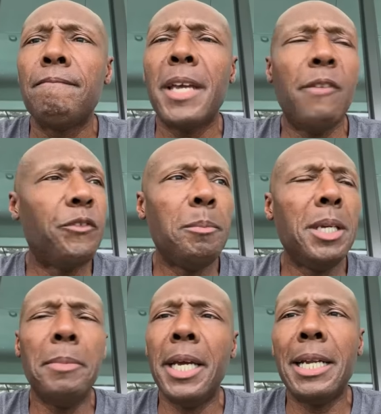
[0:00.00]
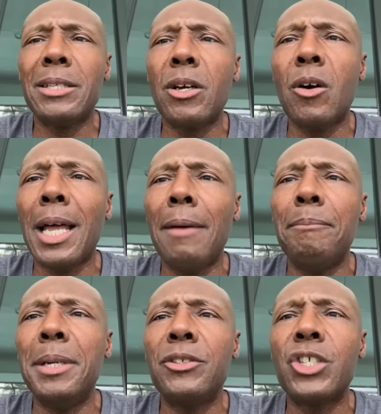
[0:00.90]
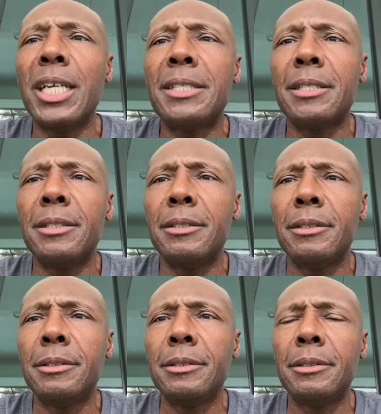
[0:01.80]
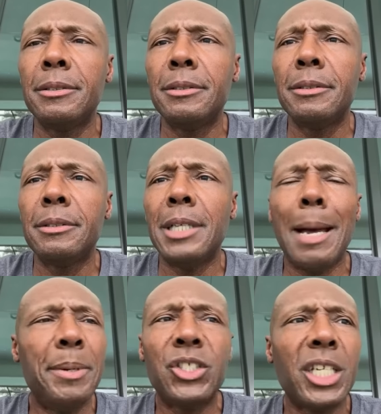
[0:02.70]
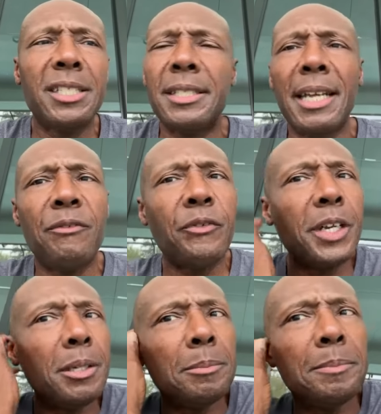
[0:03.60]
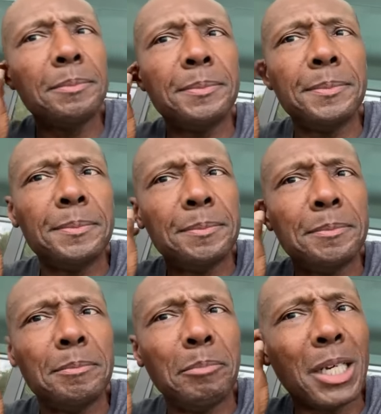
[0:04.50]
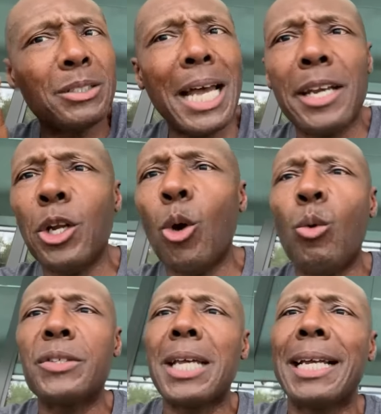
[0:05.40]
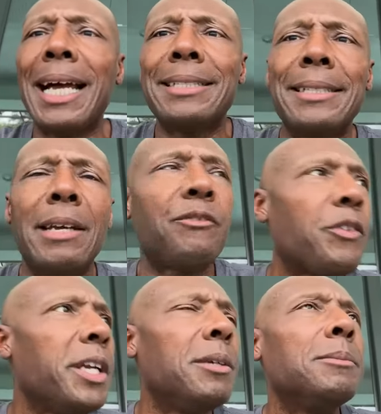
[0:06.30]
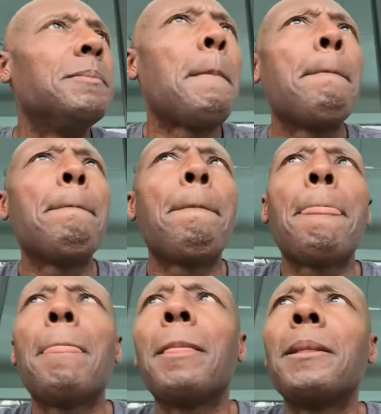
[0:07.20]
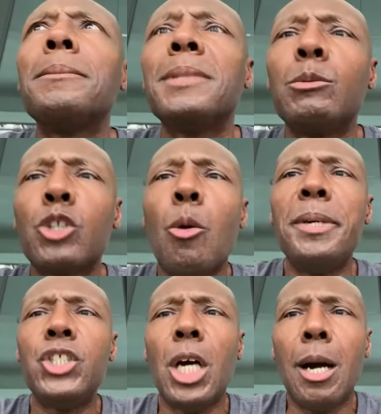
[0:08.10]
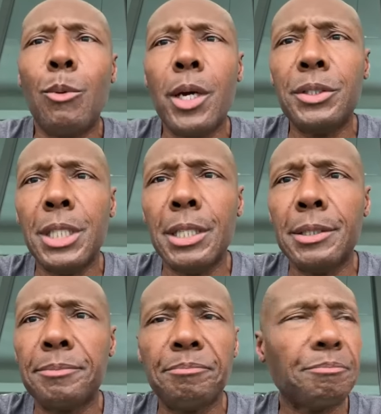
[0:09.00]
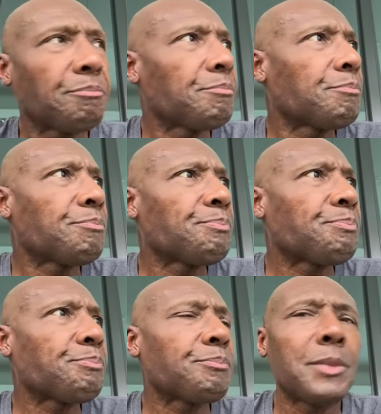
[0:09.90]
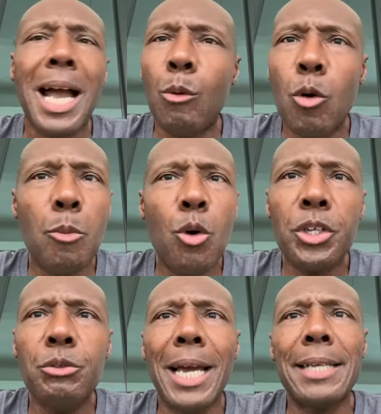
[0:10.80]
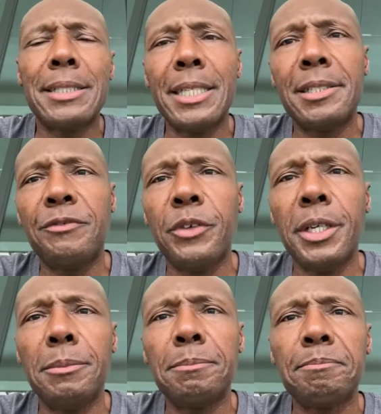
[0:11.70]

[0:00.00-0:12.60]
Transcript: And for me, man, that's all I've been chasing. I've been chasing that freedom because I know once I got to that freedom, it was going to be job well done. I want more you guys to get to freedom.